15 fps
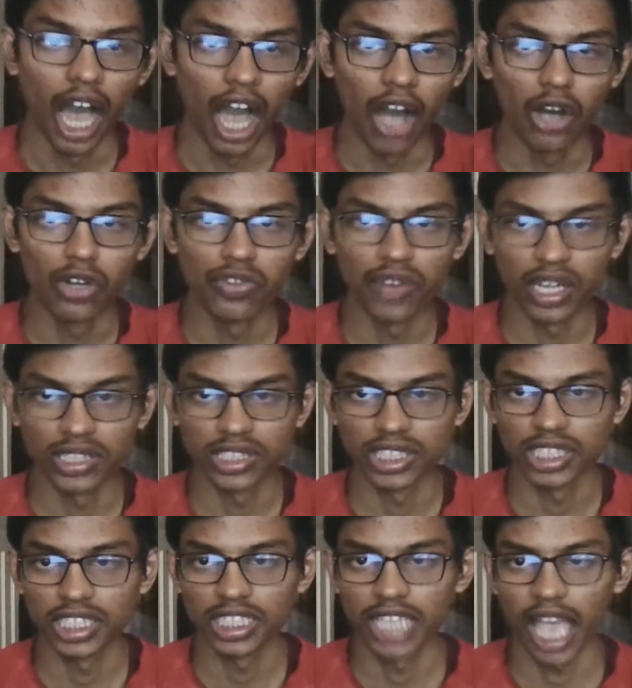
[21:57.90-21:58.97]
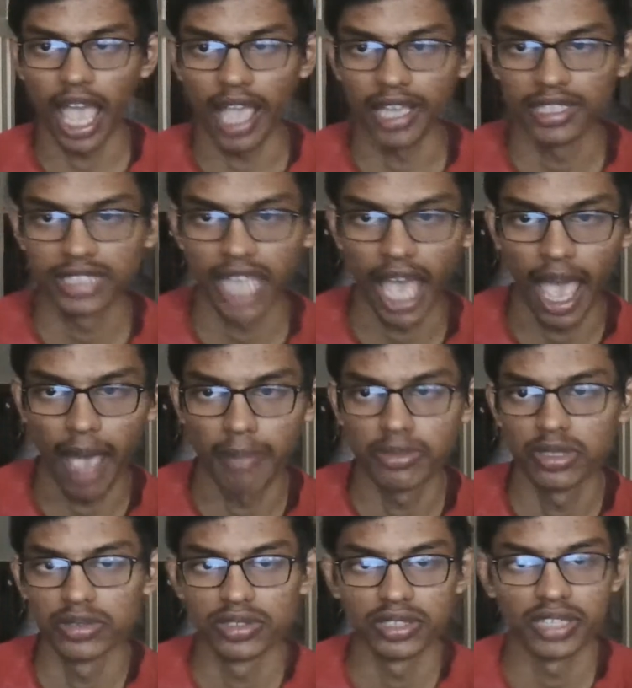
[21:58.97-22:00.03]
how fast is
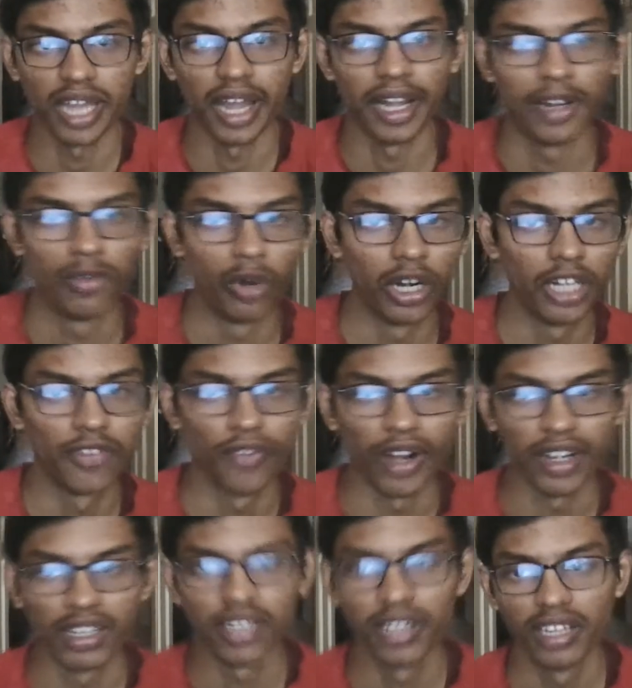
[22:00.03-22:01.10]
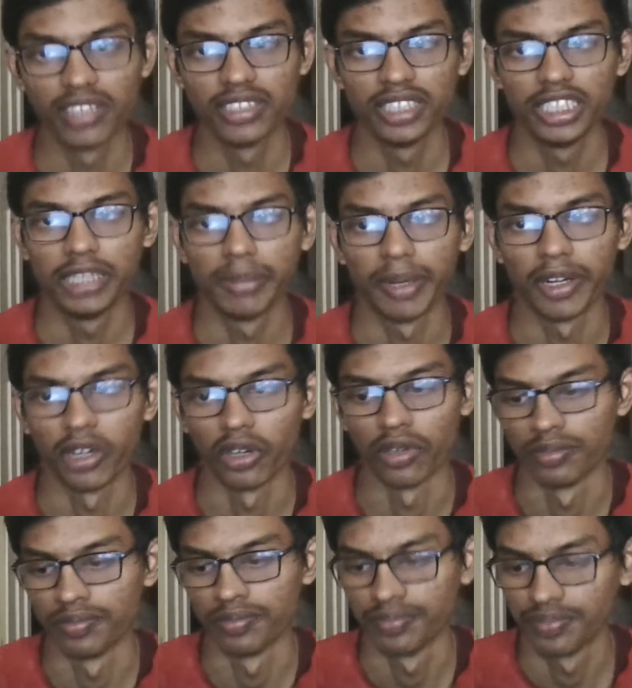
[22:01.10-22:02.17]
absorption and what factor does it depend on?